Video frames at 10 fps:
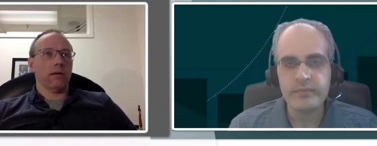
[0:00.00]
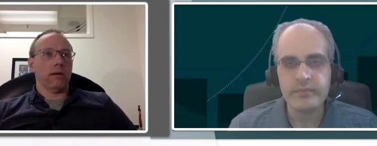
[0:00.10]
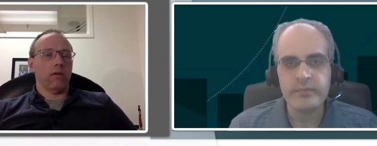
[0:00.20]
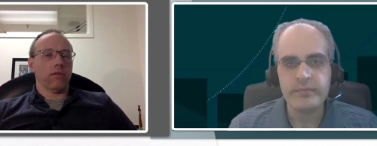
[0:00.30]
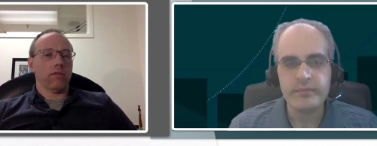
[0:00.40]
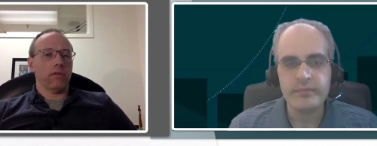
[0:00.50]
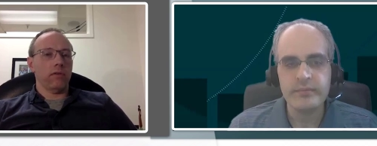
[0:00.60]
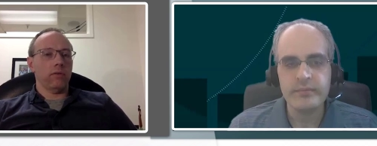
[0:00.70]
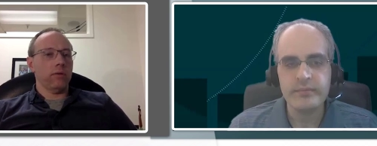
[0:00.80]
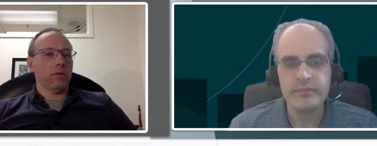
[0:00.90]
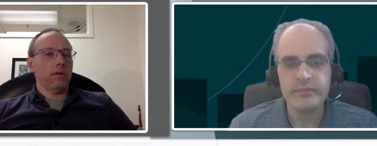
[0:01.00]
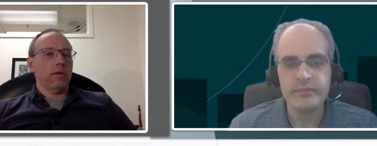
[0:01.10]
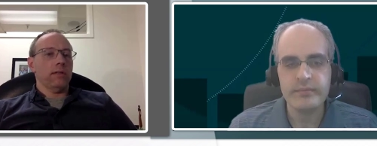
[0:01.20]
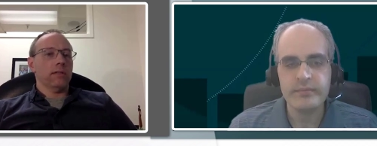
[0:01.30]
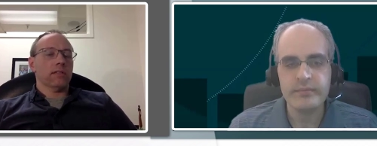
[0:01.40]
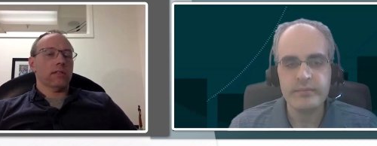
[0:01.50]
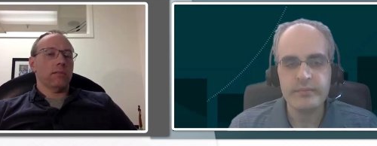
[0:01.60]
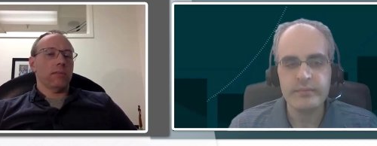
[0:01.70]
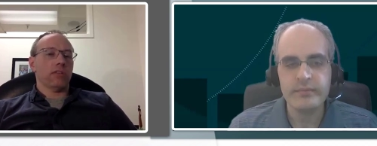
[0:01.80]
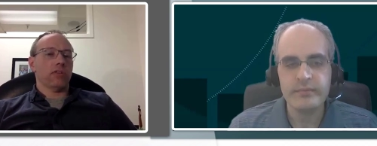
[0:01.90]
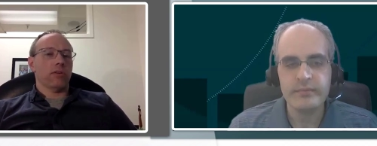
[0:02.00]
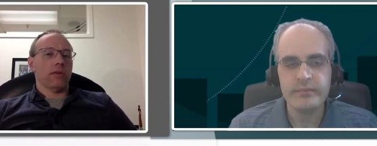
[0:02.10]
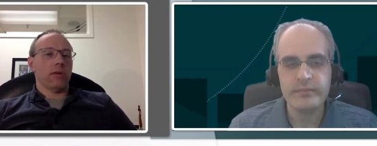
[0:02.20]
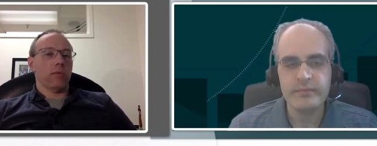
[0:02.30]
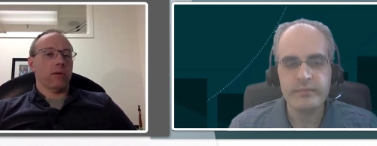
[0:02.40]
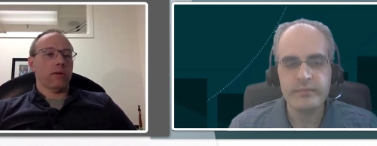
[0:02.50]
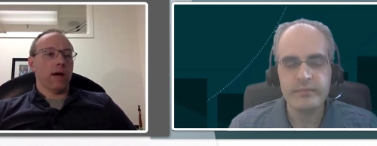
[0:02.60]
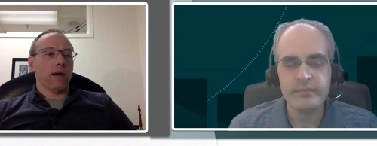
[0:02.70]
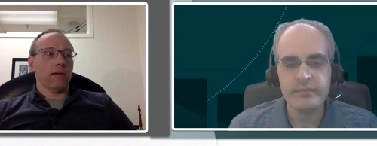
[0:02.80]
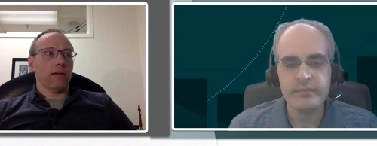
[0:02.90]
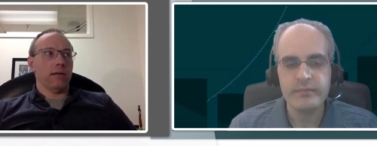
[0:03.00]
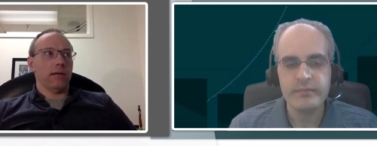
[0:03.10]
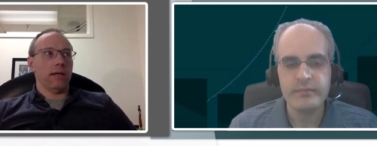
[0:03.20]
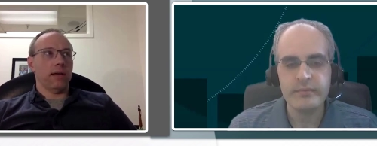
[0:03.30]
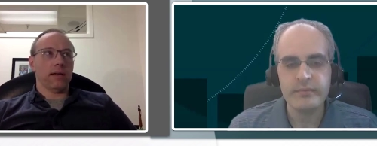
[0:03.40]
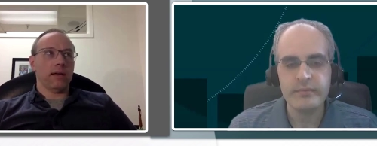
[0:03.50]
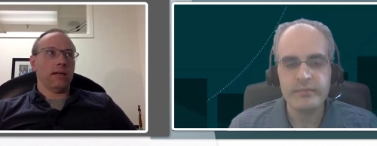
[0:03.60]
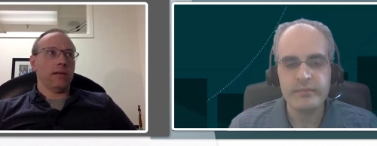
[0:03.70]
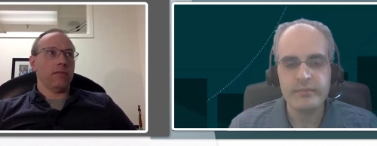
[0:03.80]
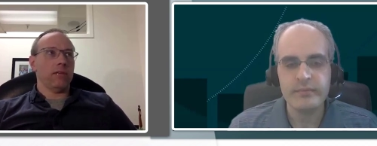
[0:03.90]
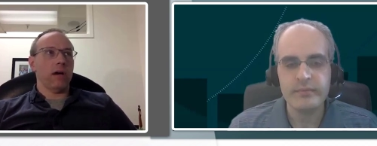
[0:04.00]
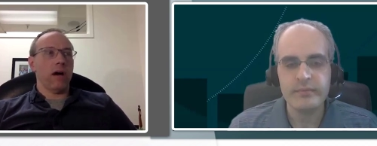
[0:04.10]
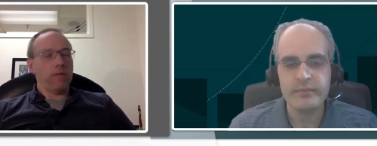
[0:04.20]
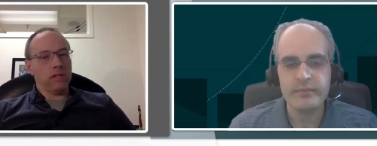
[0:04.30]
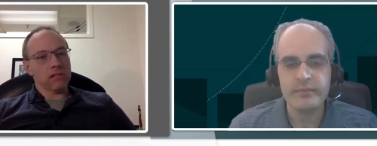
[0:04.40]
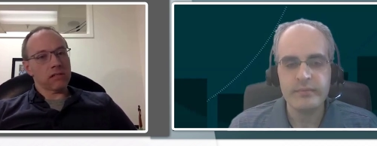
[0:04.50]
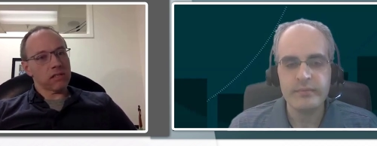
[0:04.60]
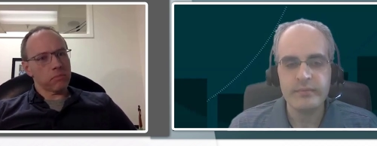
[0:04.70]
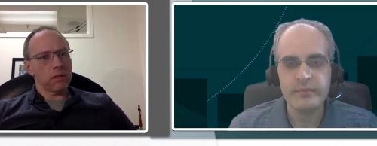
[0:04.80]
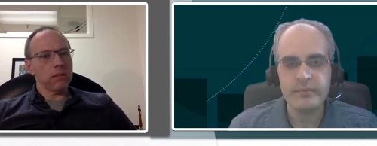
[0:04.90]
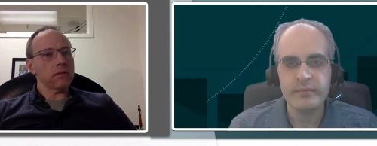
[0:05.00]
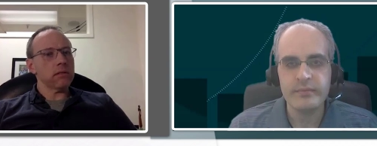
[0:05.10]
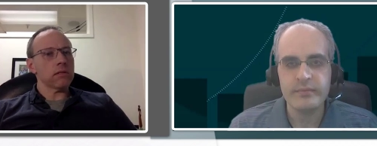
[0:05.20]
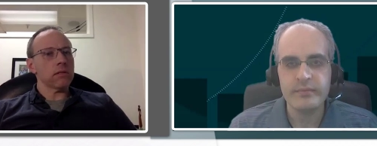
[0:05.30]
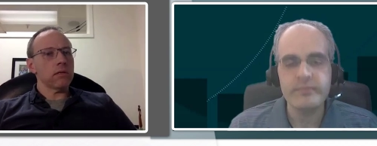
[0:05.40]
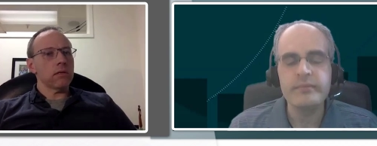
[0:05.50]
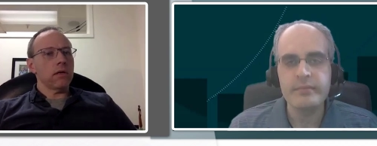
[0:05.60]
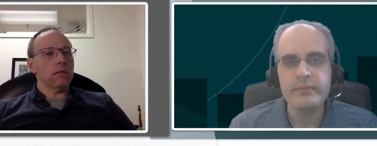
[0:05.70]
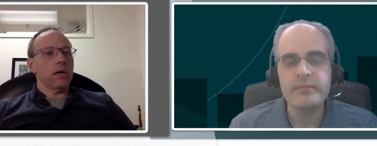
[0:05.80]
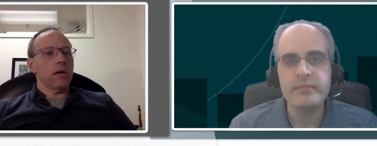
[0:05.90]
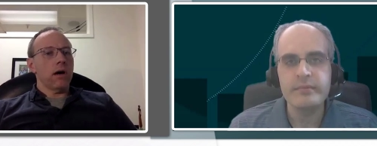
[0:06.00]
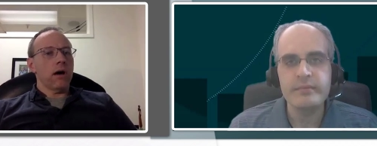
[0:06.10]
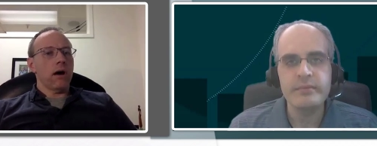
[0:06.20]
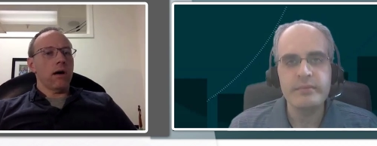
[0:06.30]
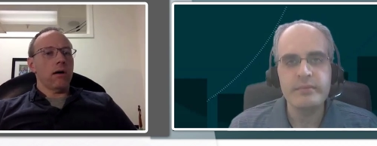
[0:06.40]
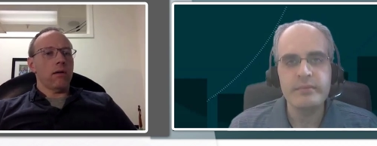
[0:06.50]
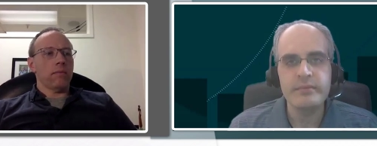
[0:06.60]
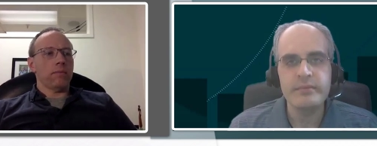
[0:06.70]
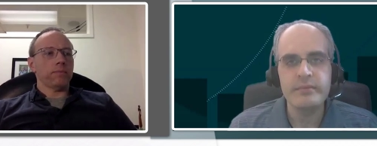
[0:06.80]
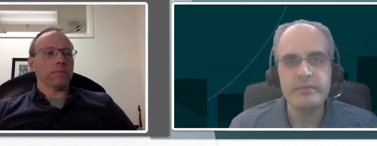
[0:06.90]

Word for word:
Speaker 1: overview to make sure that we're not hitting any of the obvious spills um,